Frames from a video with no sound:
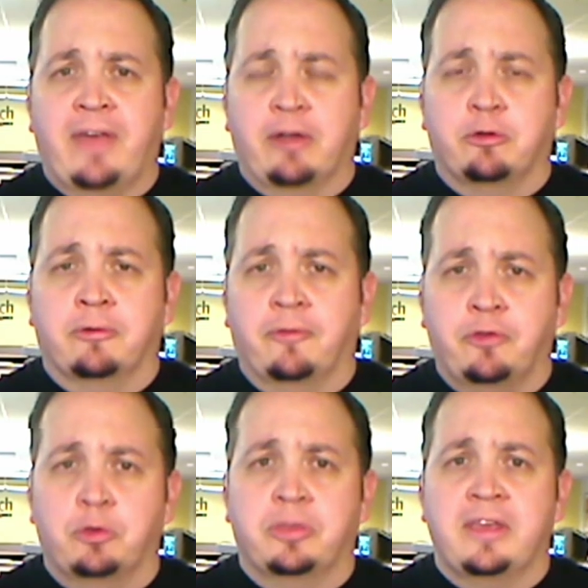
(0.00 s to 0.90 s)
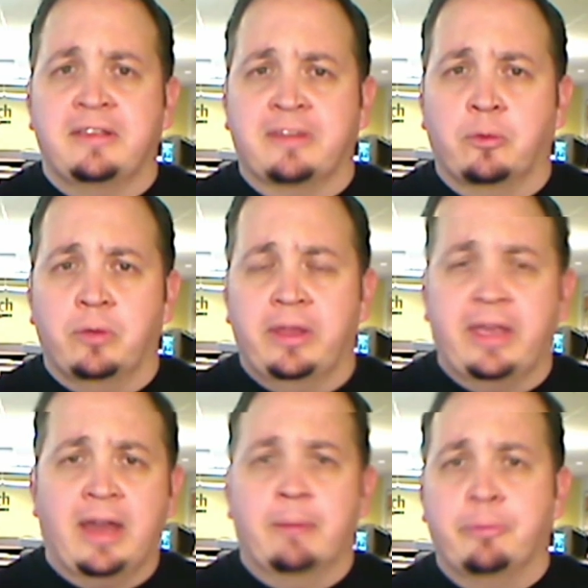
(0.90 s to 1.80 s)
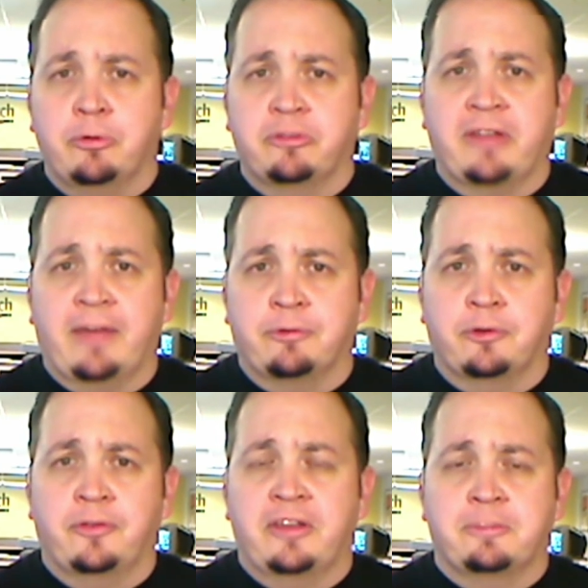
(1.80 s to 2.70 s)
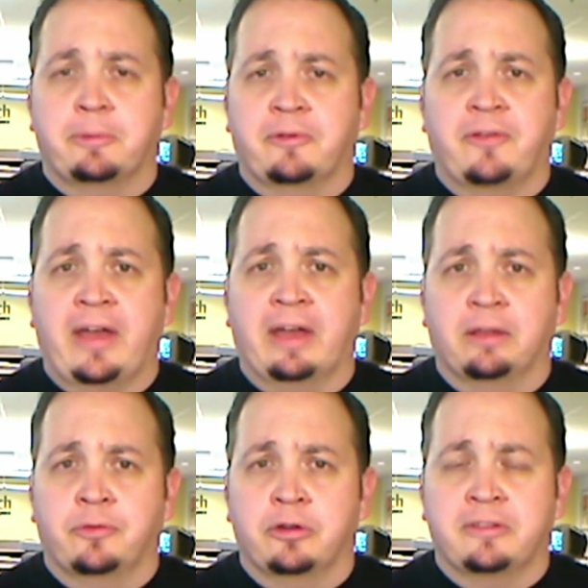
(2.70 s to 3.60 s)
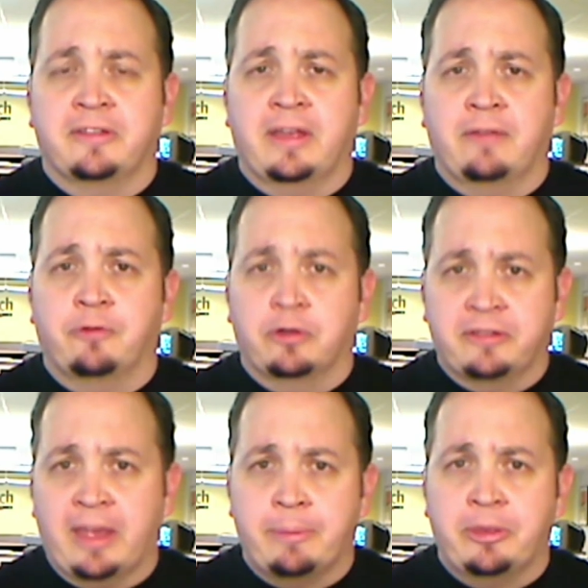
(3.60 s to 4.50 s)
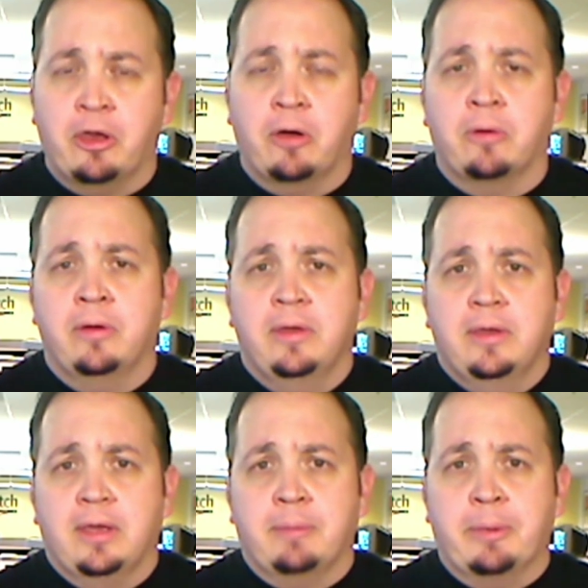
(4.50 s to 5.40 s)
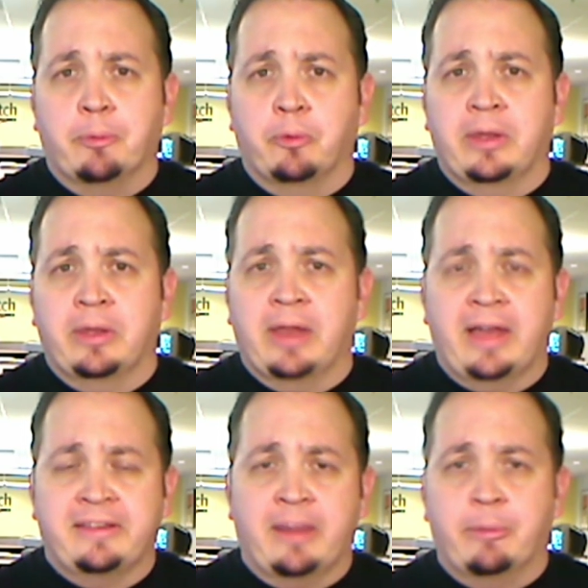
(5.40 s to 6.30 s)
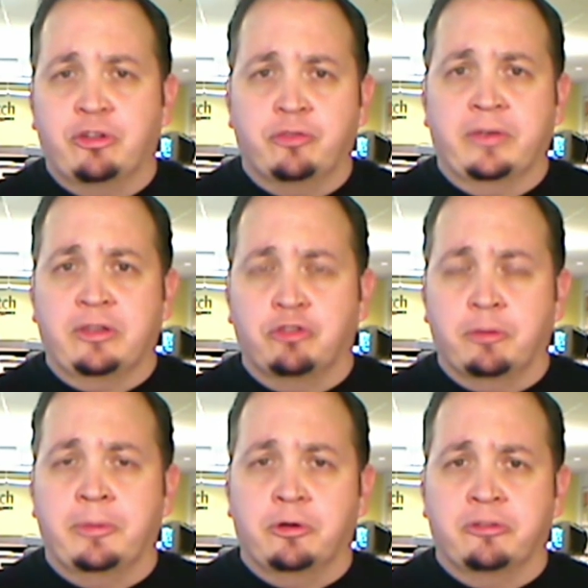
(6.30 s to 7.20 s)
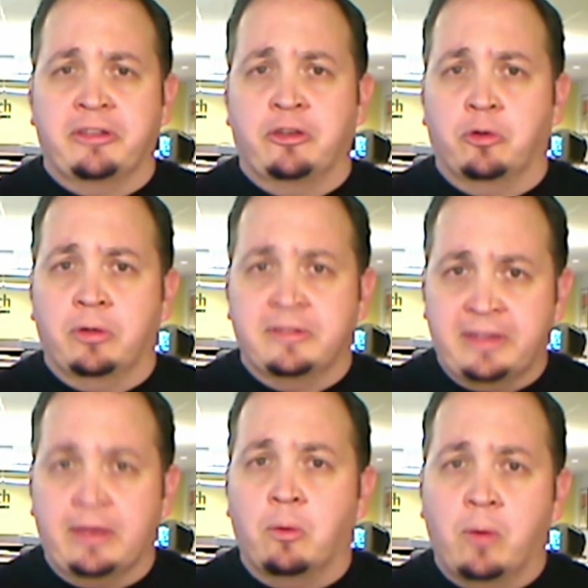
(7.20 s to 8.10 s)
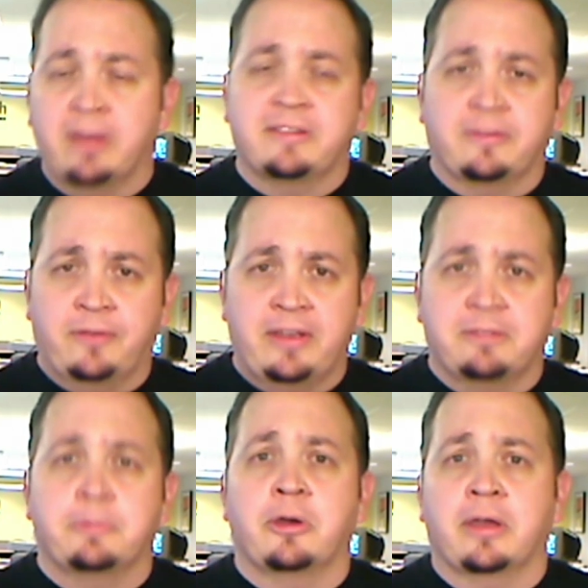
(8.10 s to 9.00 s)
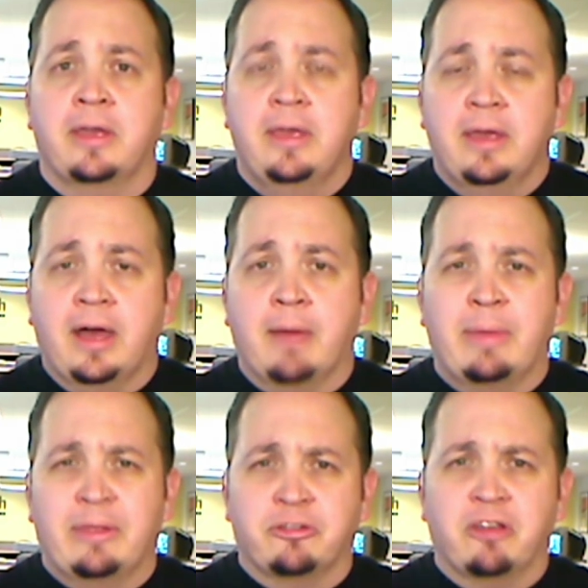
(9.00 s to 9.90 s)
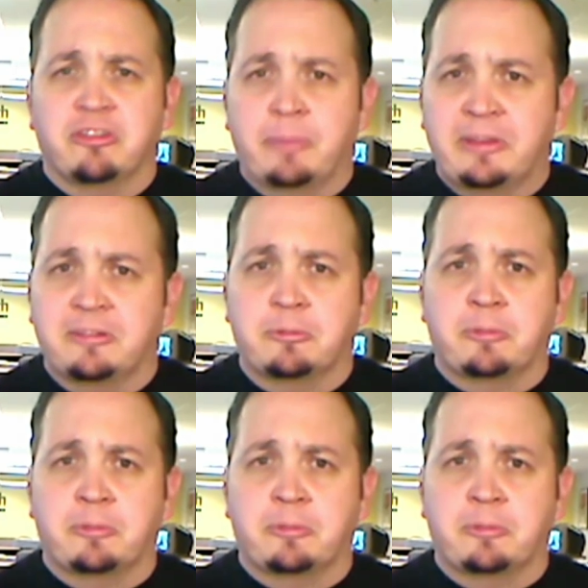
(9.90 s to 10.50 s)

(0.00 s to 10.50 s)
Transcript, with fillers: the factor of a few things. It really got a boost after Facebook filed for its uh, for its IPO and people realized how much of a contributor Zynga, Zynga was to Facebook. Um, and there's also been some